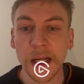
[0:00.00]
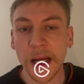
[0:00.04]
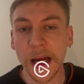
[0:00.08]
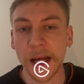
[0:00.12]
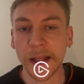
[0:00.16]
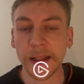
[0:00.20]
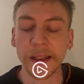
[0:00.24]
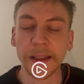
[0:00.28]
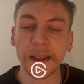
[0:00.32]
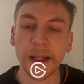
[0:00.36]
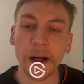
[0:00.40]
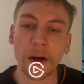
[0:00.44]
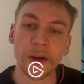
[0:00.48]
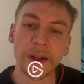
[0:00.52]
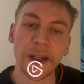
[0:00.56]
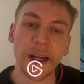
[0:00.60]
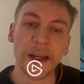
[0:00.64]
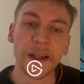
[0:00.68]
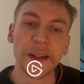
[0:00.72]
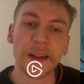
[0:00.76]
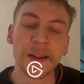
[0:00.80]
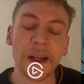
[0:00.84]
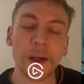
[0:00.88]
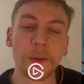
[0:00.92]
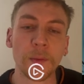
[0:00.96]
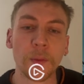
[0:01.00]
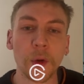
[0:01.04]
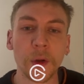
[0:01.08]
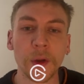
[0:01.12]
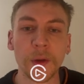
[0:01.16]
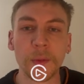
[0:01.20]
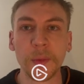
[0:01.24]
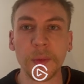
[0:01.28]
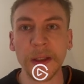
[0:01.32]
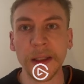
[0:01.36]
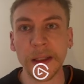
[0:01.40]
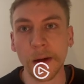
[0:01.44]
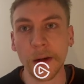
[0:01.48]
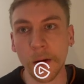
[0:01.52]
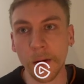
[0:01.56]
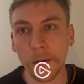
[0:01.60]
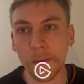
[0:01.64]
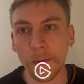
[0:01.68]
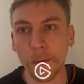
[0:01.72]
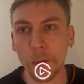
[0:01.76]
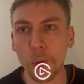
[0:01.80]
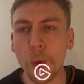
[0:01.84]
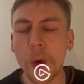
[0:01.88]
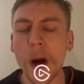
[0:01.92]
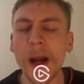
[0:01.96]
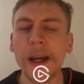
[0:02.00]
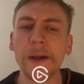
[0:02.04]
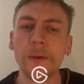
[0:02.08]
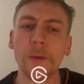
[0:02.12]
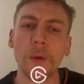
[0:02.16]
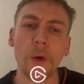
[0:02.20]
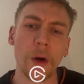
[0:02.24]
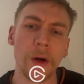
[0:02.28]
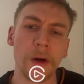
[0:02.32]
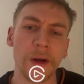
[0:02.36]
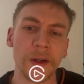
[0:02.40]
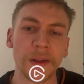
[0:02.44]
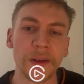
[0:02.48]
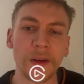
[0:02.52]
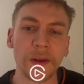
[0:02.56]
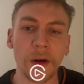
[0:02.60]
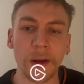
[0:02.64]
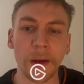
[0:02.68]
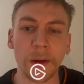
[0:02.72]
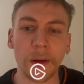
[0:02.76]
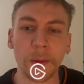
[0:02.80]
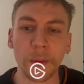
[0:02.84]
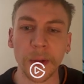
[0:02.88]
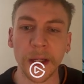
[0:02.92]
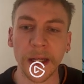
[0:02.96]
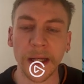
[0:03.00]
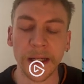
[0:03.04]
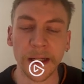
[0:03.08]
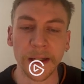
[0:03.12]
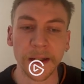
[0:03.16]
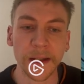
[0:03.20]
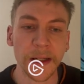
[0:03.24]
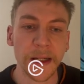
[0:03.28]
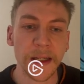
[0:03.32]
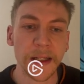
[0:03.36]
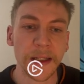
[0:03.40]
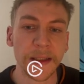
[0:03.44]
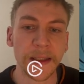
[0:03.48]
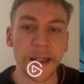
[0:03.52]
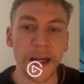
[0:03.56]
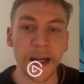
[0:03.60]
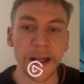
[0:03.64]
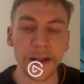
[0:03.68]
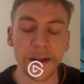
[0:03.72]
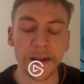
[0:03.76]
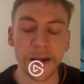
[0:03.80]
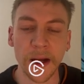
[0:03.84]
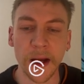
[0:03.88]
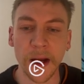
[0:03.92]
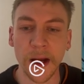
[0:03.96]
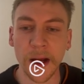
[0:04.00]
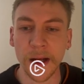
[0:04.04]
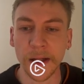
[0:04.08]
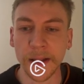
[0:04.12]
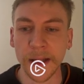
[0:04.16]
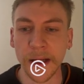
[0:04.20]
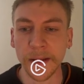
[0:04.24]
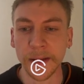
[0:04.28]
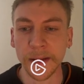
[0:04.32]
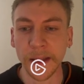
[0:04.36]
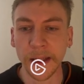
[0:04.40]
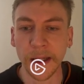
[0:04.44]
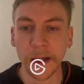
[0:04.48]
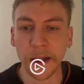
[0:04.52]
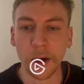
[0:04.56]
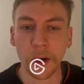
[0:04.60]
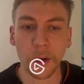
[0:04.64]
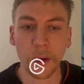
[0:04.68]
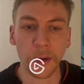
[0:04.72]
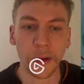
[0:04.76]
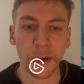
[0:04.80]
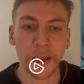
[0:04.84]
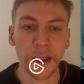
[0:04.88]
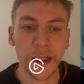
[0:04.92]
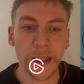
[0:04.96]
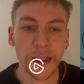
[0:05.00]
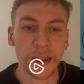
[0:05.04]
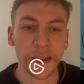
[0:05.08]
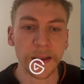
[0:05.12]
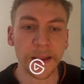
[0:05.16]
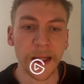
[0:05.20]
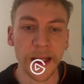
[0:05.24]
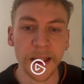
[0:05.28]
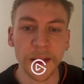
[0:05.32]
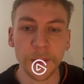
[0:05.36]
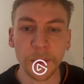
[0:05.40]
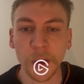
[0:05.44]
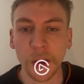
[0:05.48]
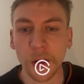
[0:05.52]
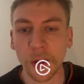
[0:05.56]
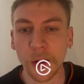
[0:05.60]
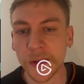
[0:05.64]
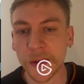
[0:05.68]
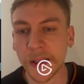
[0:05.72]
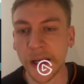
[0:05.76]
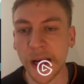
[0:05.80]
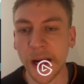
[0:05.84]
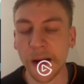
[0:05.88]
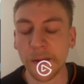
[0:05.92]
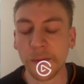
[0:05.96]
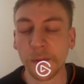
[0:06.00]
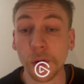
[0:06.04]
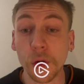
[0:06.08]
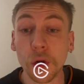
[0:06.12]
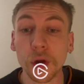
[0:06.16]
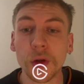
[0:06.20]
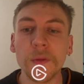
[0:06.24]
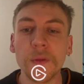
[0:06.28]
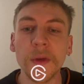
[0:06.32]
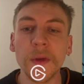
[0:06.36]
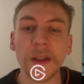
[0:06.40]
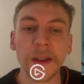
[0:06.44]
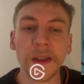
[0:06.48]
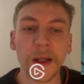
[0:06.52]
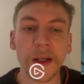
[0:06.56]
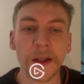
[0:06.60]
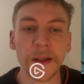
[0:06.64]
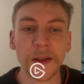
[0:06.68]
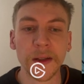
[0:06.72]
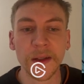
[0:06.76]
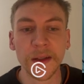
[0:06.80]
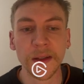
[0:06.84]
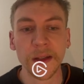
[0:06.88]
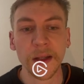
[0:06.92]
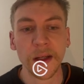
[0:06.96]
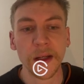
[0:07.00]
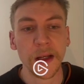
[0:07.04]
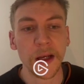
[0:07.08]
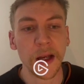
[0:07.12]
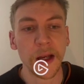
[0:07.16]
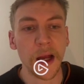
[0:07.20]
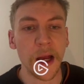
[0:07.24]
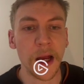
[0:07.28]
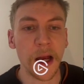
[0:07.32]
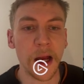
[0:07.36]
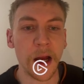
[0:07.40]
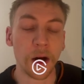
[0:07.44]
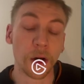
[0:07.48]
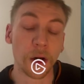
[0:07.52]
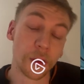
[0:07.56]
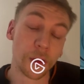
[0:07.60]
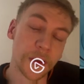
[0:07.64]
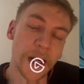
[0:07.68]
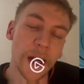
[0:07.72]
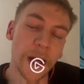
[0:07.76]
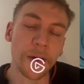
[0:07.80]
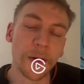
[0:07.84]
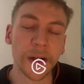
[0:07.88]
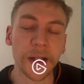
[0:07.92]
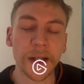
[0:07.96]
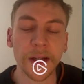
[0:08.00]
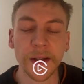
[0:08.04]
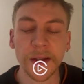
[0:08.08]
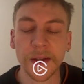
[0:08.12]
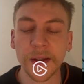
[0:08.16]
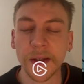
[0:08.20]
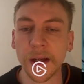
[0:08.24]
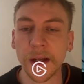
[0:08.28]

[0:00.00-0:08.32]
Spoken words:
I think there are decks that would be way worse on 3 ink than Diggy Hole does, because they have good minions, good characters